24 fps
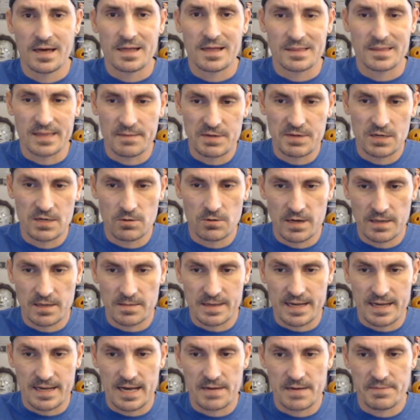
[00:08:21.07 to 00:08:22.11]
Let me know down in the
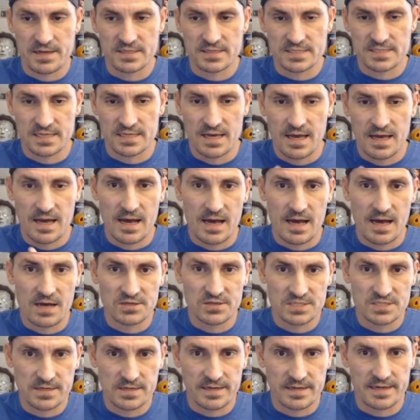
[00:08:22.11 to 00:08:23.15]
comments. I'll
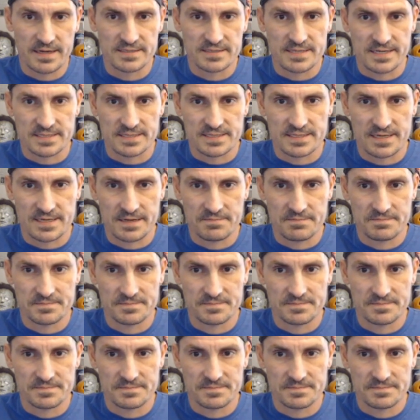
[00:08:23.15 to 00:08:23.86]
see you guys next time.